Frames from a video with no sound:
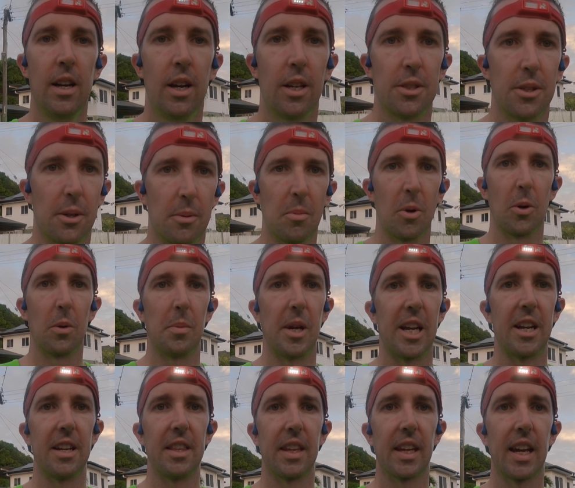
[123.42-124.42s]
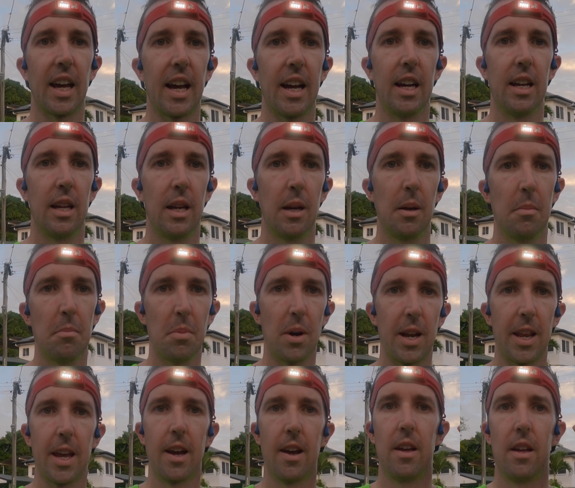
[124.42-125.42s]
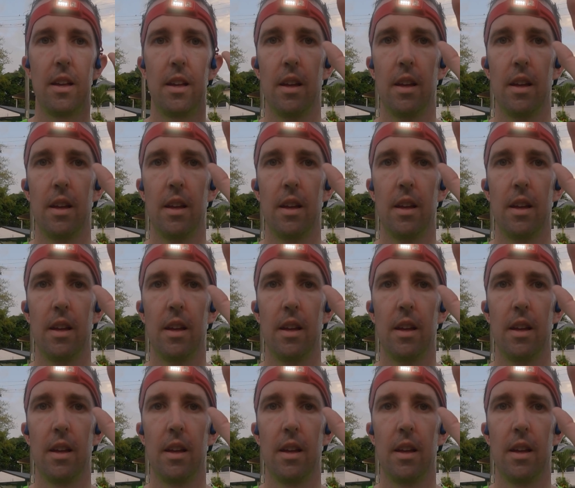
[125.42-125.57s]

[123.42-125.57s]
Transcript: I'll talk more about it in the car. Bye now.